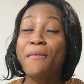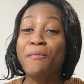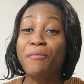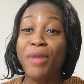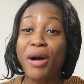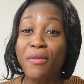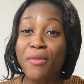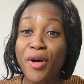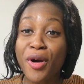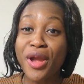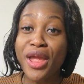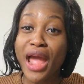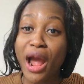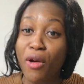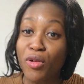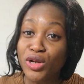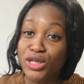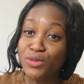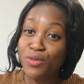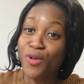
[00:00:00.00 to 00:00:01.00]
palm
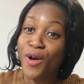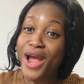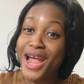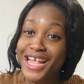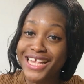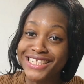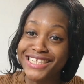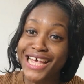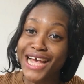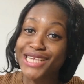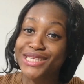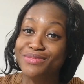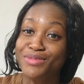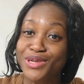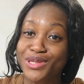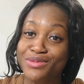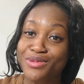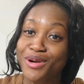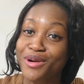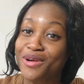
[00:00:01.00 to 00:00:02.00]
oil was pouring inside
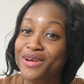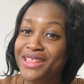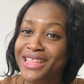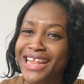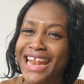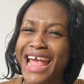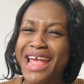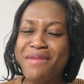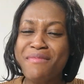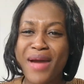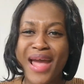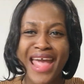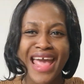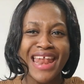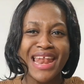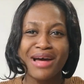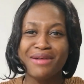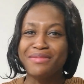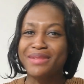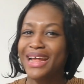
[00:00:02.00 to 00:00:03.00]
small container. In my
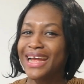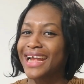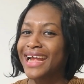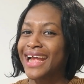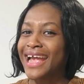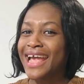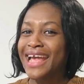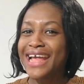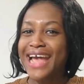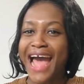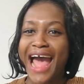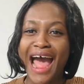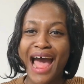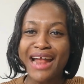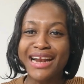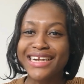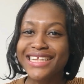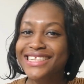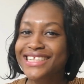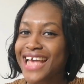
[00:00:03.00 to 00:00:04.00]
head, I'm like,
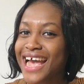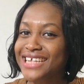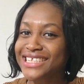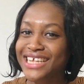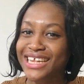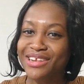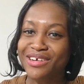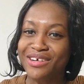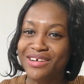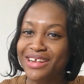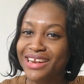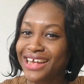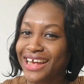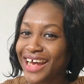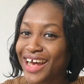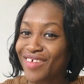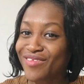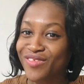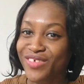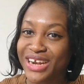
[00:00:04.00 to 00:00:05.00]
these guys are not gonna
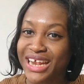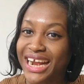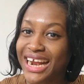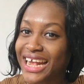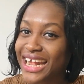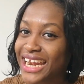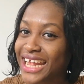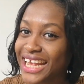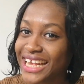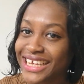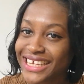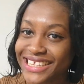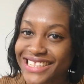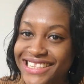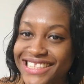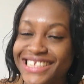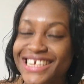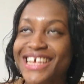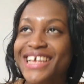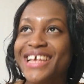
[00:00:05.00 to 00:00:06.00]
have what I'm gonna
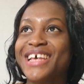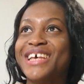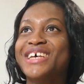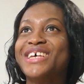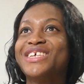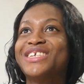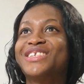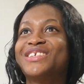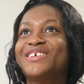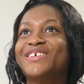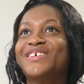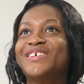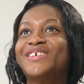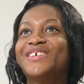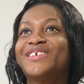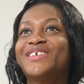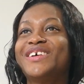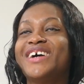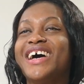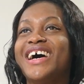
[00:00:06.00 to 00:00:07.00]
eat.
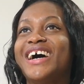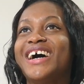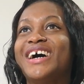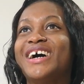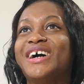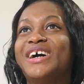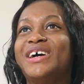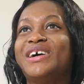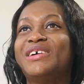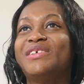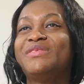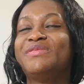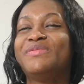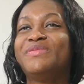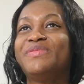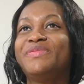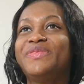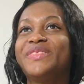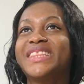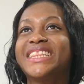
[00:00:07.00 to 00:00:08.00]
So
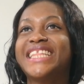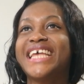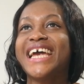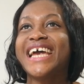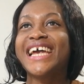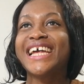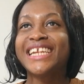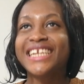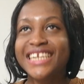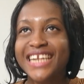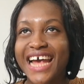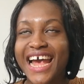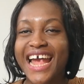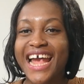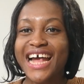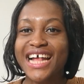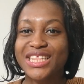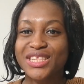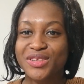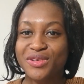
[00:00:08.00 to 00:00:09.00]
then I
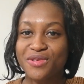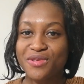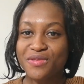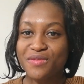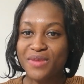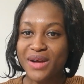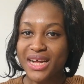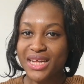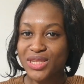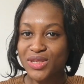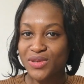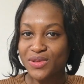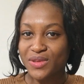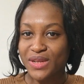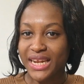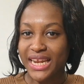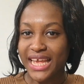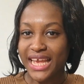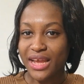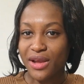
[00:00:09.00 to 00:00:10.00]
had to go back to
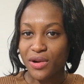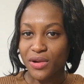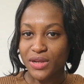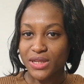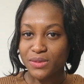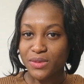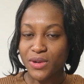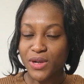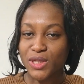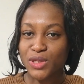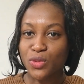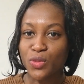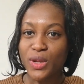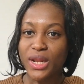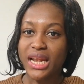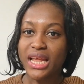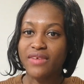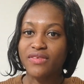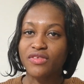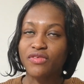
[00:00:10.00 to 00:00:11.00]
Lagos because I
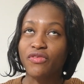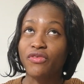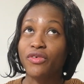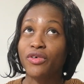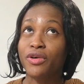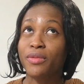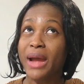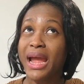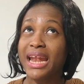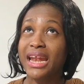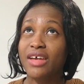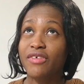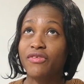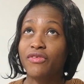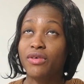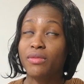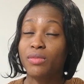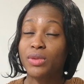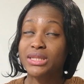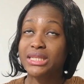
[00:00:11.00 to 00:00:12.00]
left from
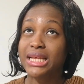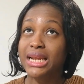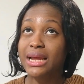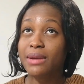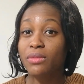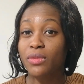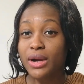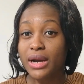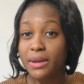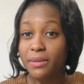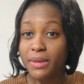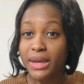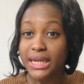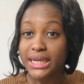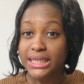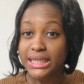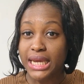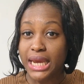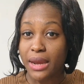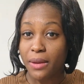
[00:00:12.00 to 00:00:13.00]
Murtala Mohammed
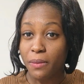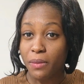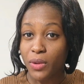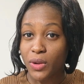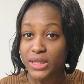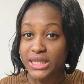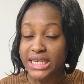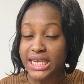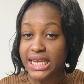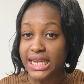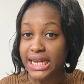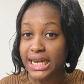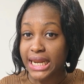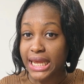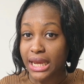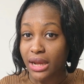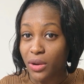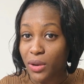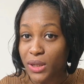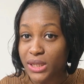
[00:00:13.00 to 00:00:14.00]
Airport in
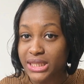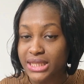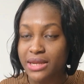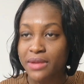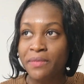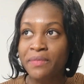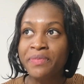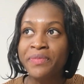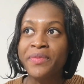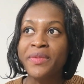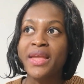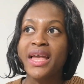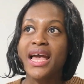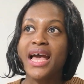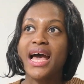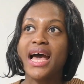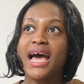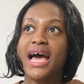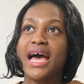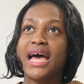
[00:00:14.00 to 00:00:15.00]
Lagos,
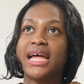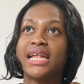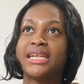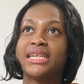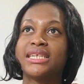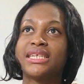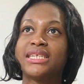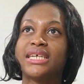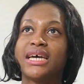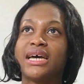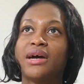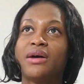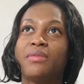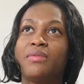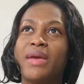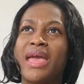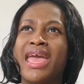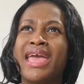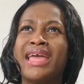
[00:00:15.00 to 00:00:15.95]
and a